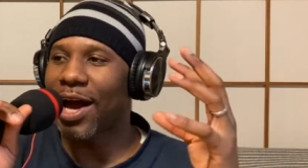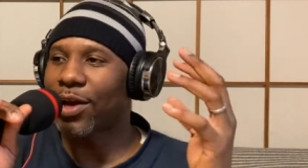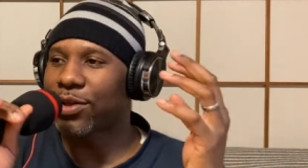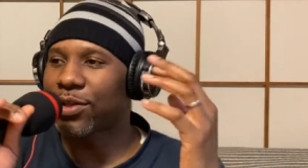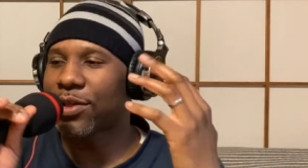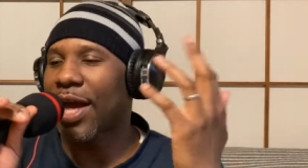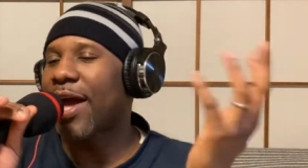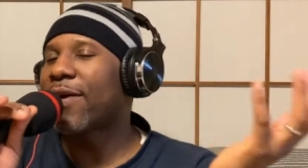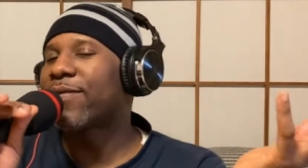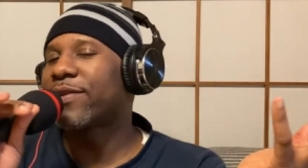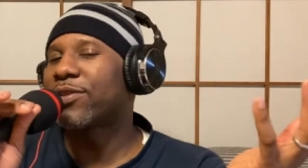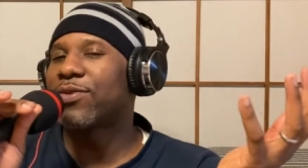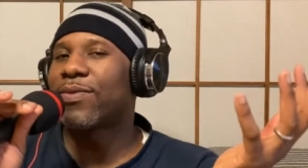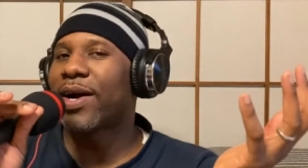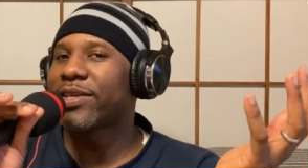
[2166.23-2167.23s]
just halfway
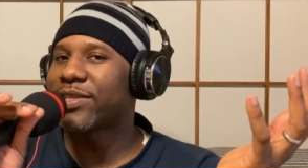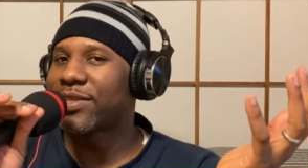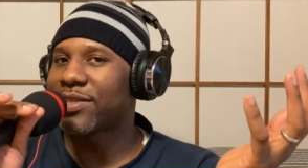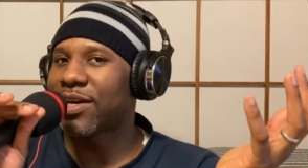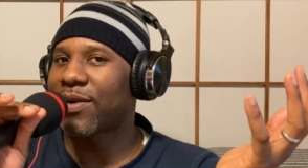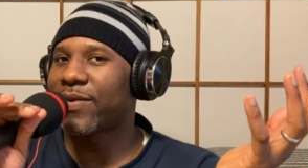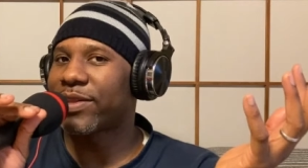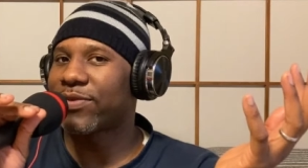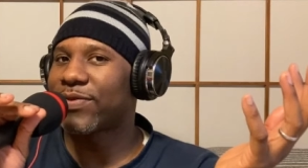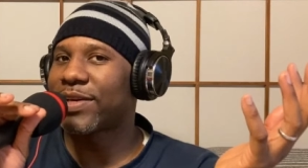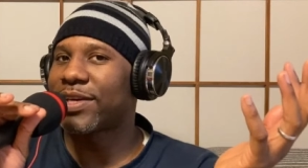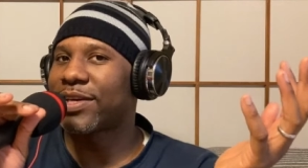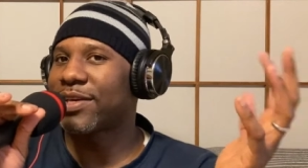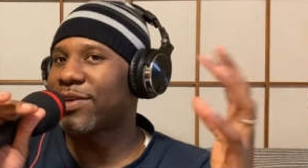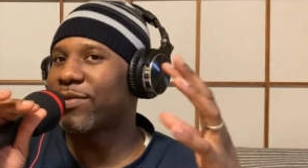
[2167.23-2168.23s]
through watching John Wick
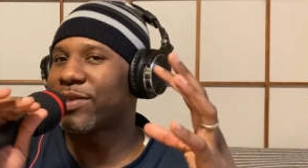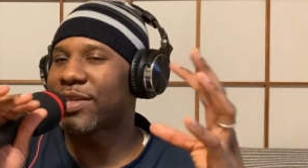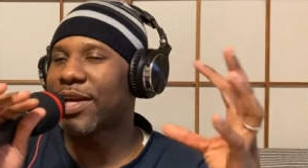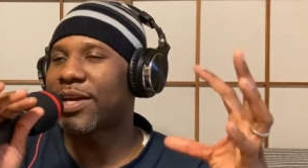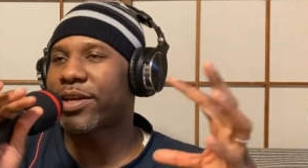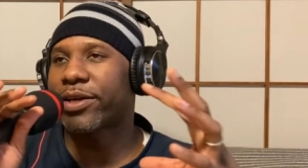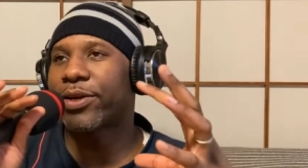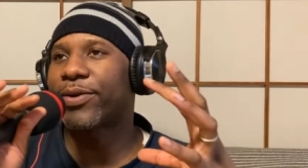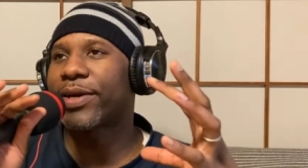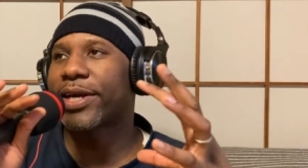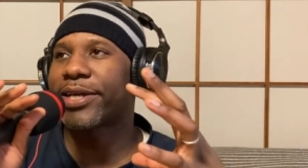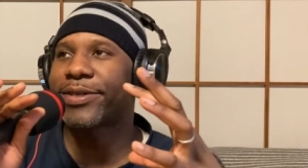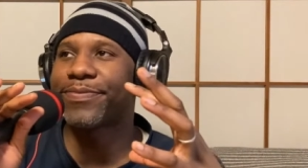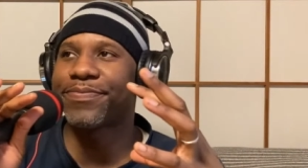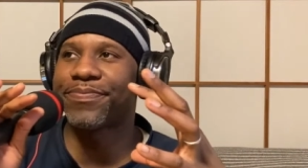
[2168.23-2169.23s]
3, it was like,
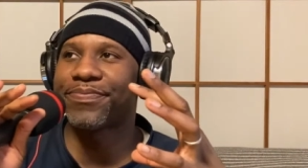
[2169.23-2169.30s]
okay,